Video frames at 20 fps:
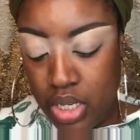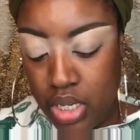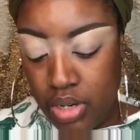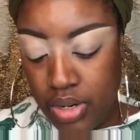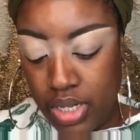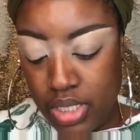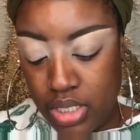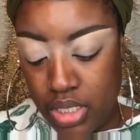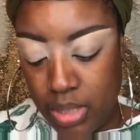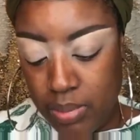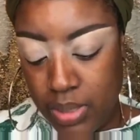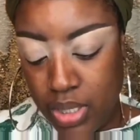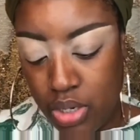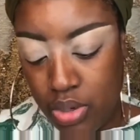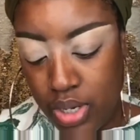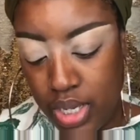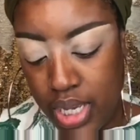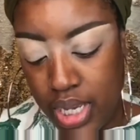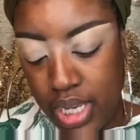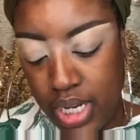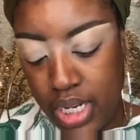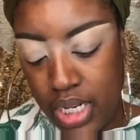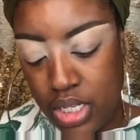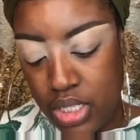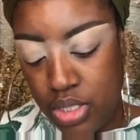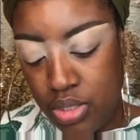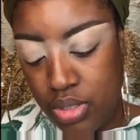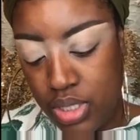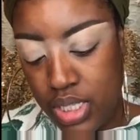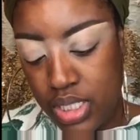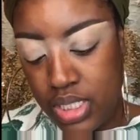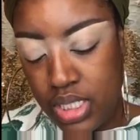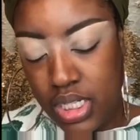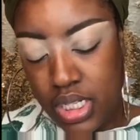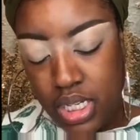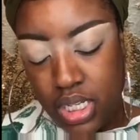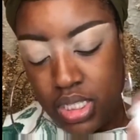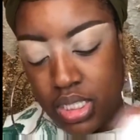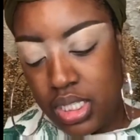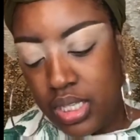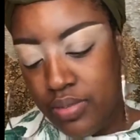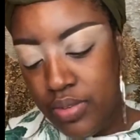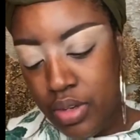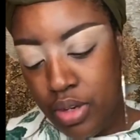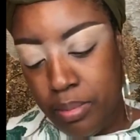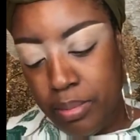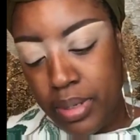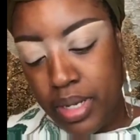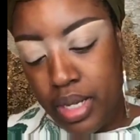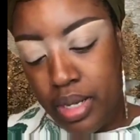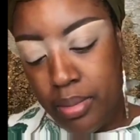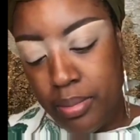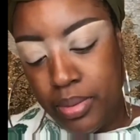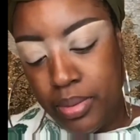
All right, so let me go ahead and do this. It does give you a pump,